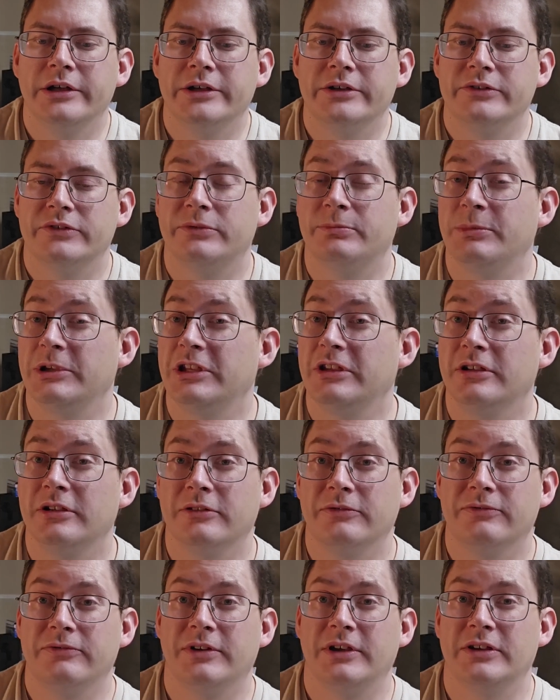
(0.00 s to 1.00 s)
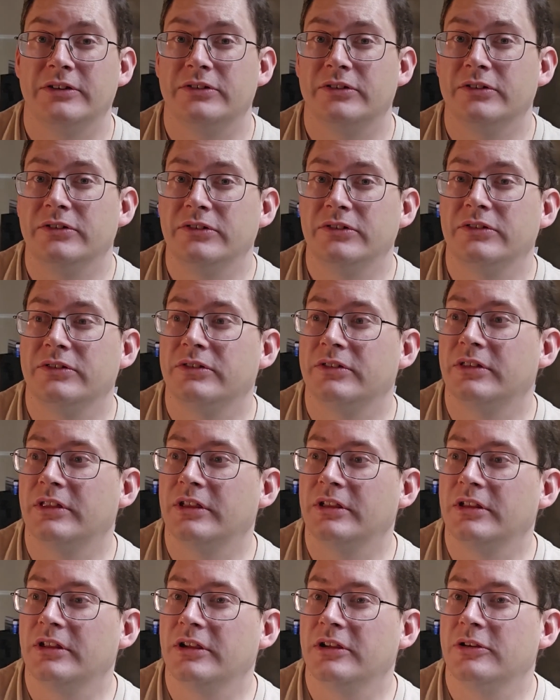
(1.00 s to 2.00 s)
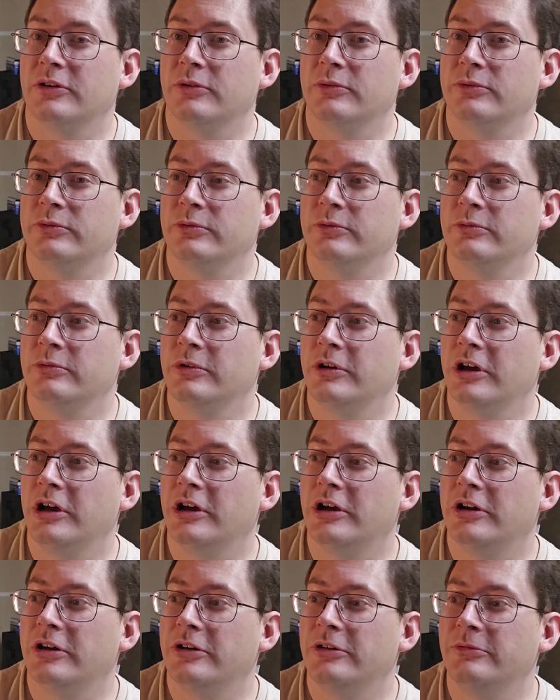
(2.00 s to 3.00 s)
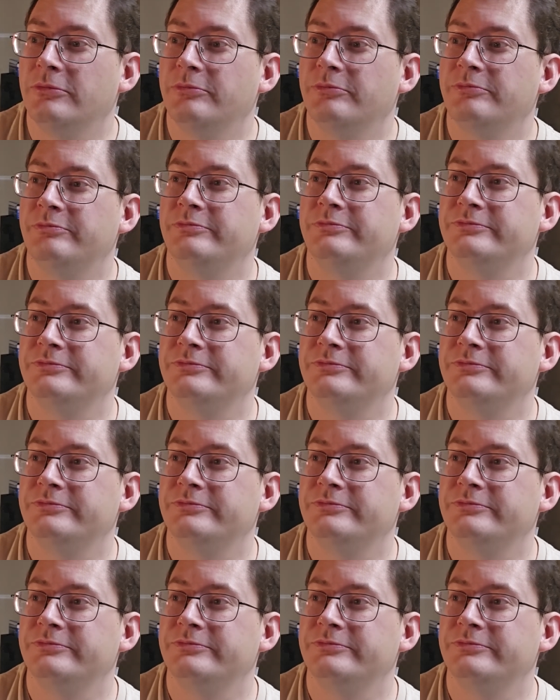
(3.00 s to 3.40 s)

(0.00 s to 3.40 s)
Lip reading: Speaking of phases that I go through, I'm